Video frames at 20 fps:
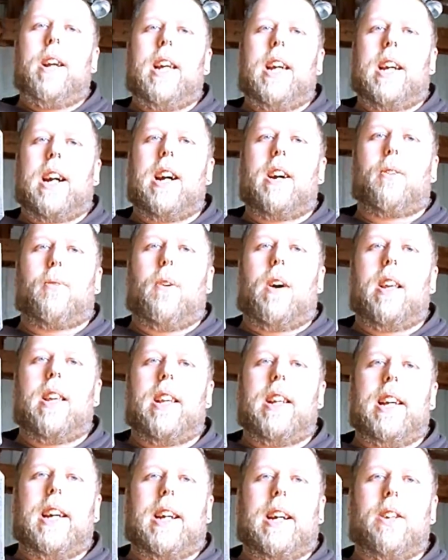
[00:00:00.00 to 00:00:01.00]
good
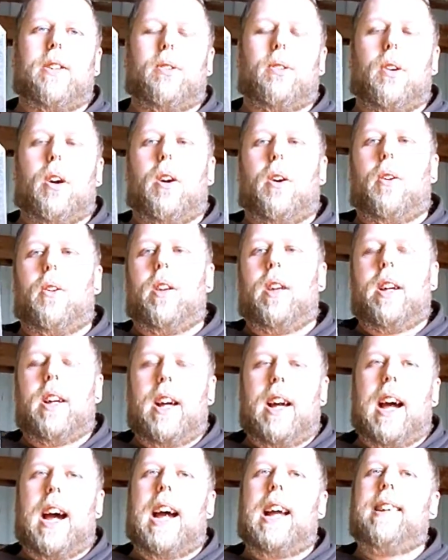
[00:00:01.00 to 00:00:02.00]
quality control.
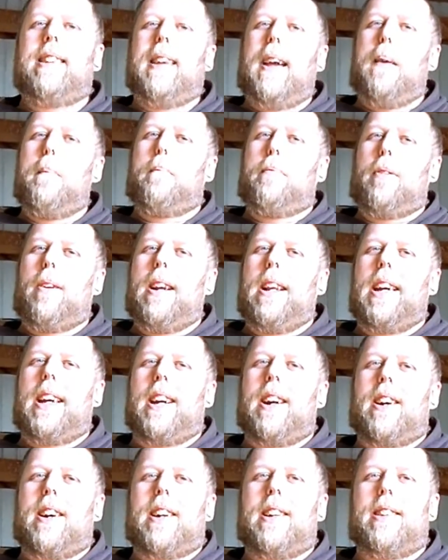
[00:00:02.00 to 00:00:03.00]
I say pretty
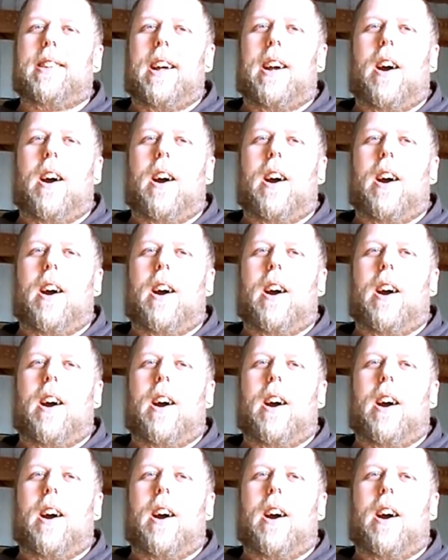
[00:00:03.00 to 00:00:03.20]
good because there